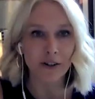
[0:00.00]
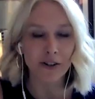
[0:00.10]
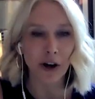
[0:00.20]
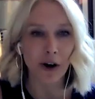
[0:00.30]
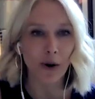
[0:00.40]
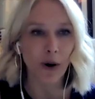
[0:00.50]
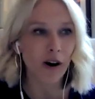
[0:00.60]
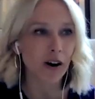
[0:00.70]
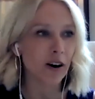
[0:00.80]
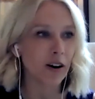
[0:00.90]
so
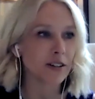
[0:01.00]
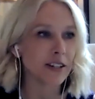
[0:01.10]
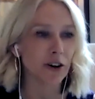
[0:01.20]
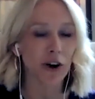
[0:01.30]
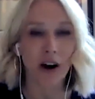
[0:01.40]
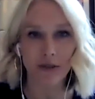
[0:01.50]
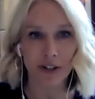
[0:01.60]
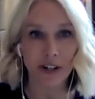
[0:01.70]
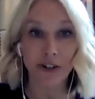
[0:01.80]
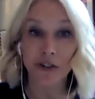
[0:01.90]
our dinner
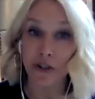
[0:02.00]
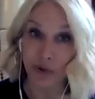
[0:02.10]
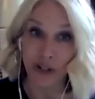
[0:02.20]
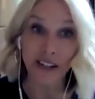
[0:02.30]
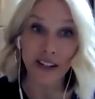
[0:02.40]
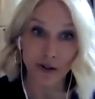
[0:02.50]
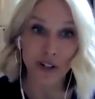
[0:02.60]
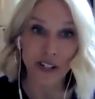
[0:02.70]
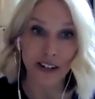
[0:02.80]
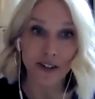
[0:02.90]
conversations are really
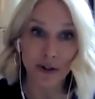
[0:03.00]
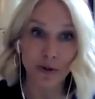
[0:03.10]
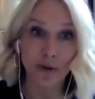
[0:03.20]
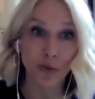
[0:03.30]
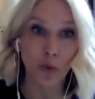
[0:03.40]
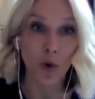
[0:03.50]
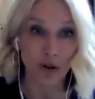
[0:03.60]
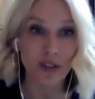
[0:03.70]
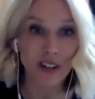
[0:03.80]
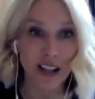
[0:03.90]
interesting, two
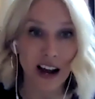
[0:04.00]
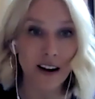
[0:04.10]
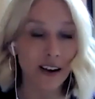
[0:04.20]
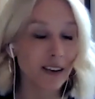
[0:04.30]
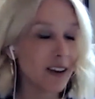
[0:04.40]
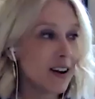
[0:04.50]
worlds colliding.